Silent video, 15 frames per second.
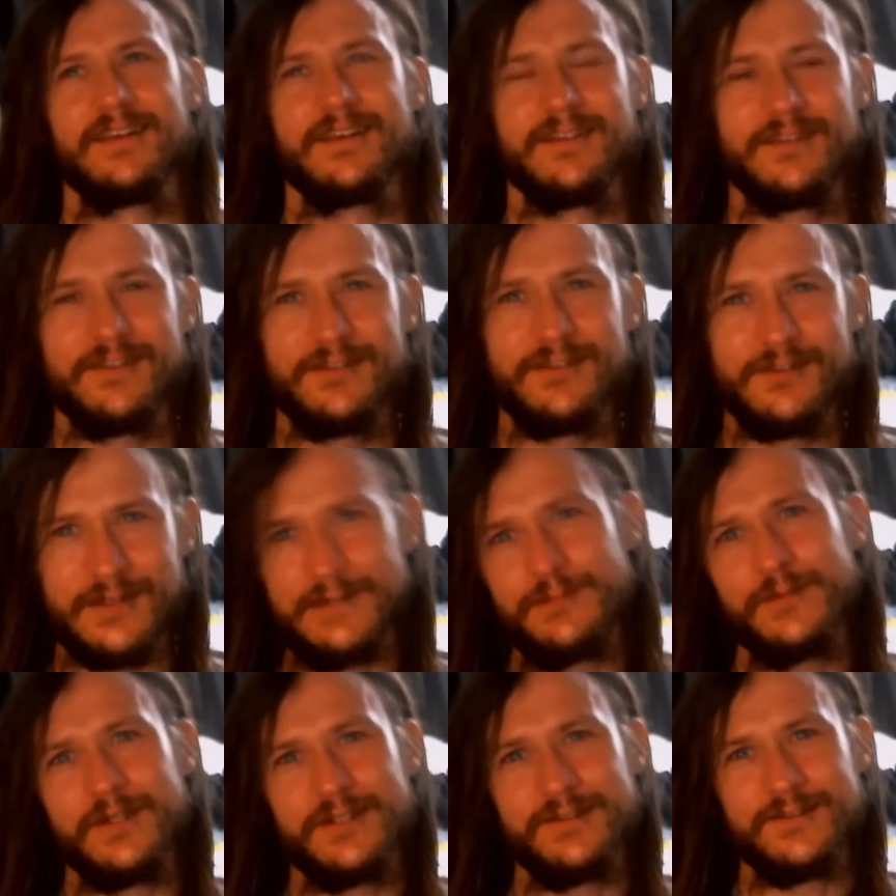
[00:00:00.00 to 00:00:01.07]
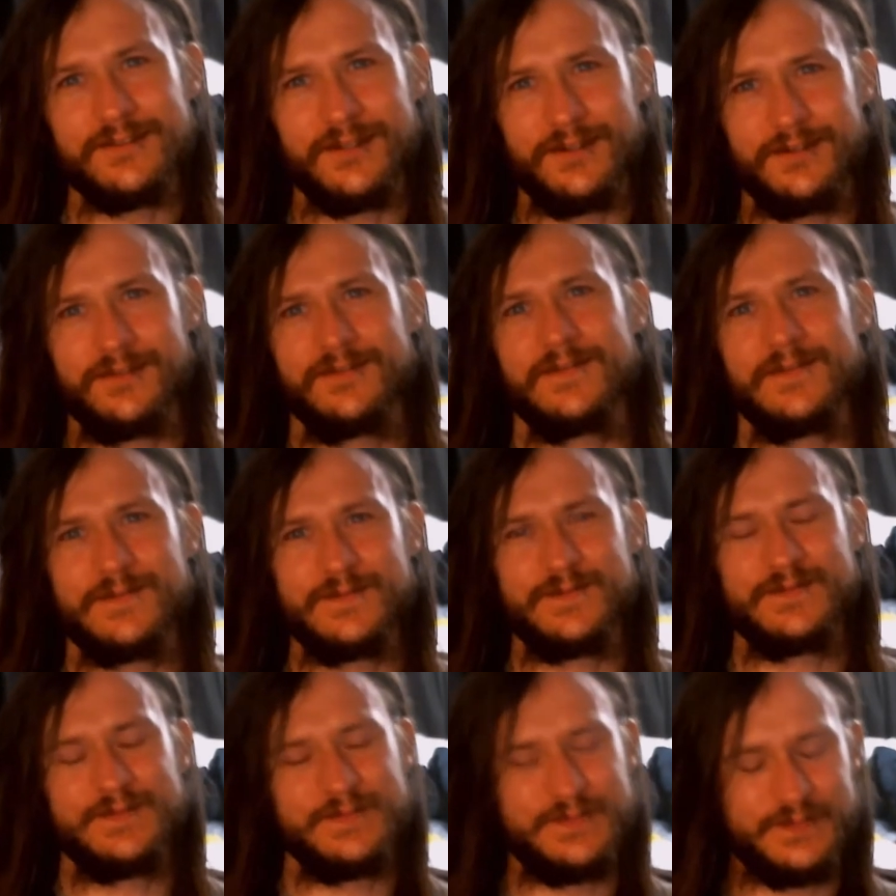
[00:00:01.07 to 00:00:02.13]
you reap what you sow.
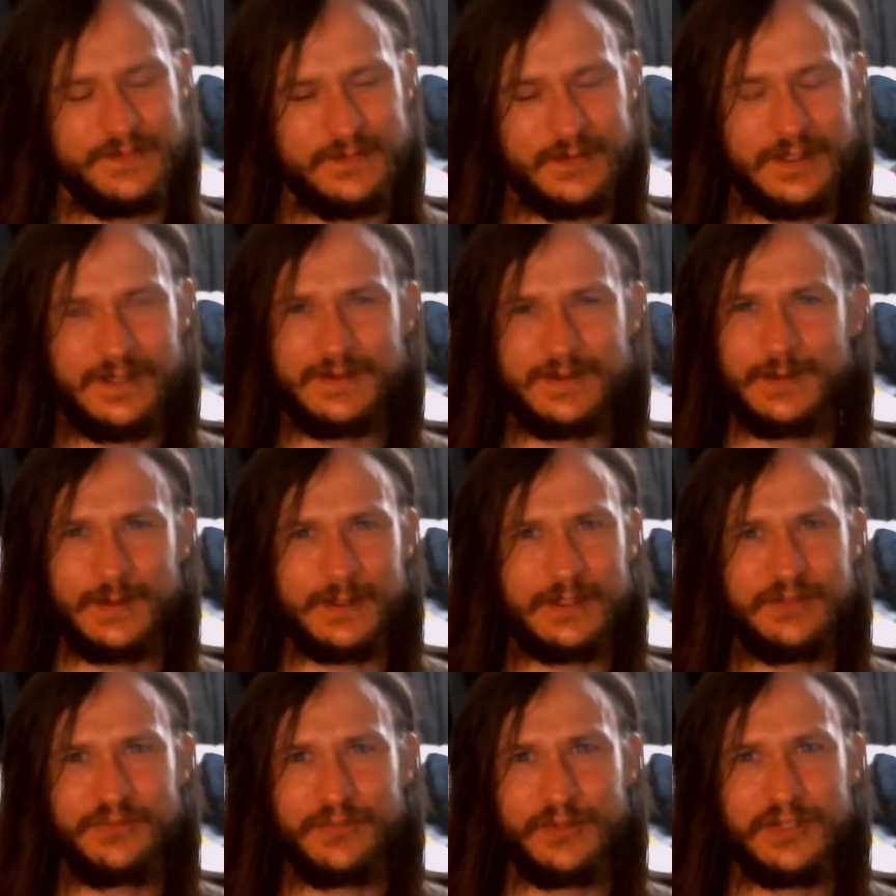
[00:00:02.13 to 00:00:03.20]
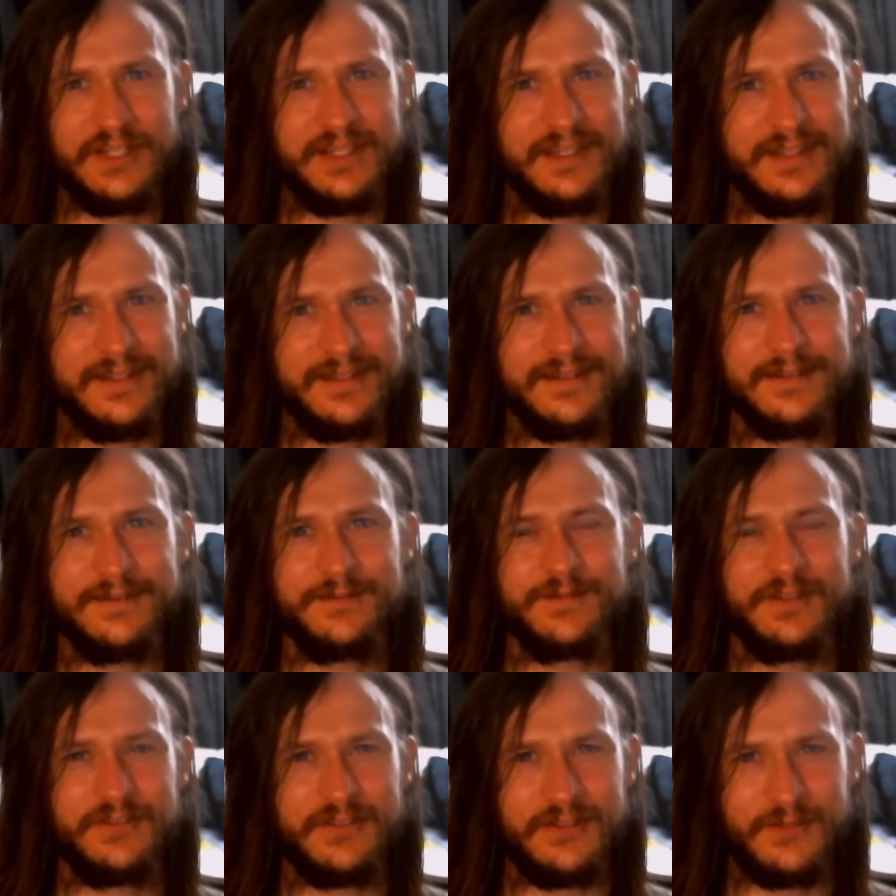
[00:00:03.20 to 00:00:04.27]
Whatever work you've put in,
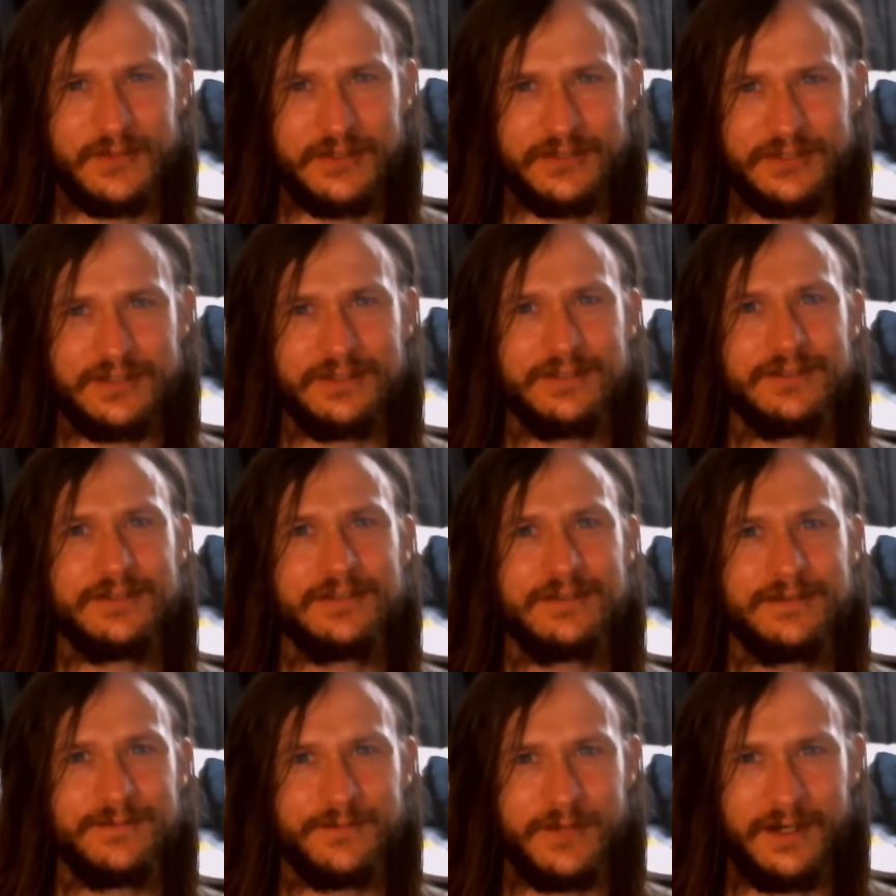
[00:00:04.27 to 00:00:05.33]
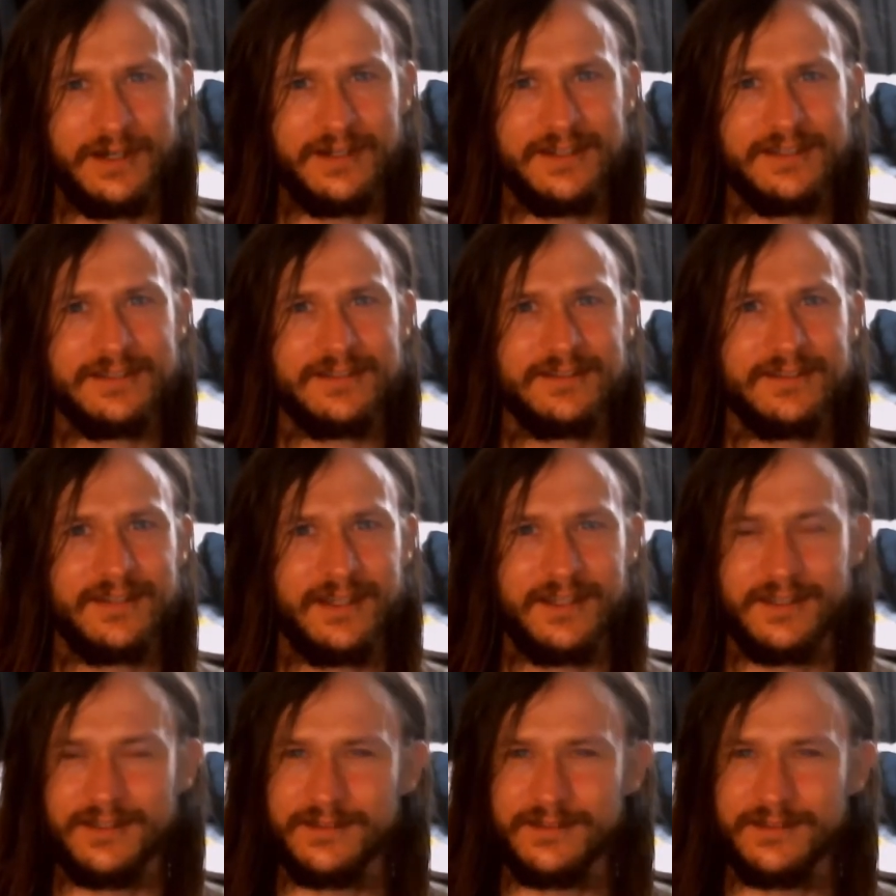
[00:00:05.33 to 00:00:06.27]
if it's been true, honest, hey,